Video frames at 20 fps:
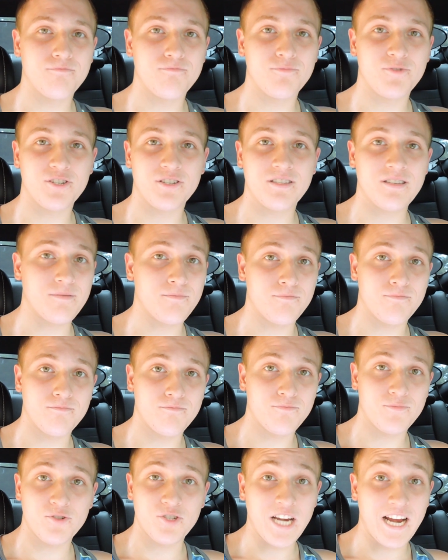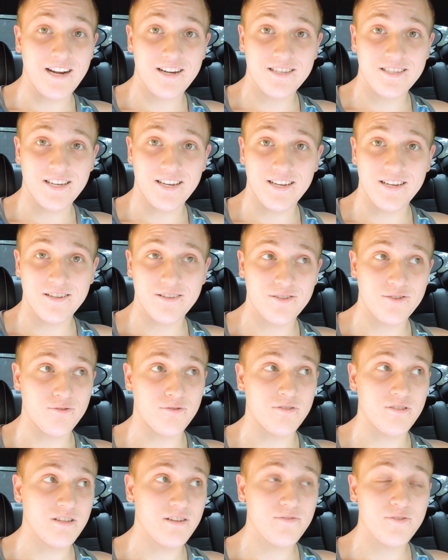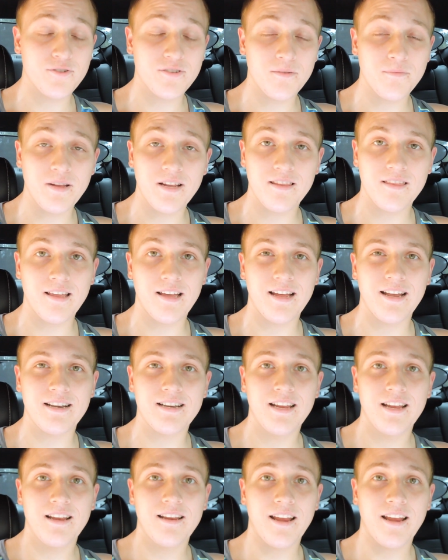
just some jack stands or a lift or something like that,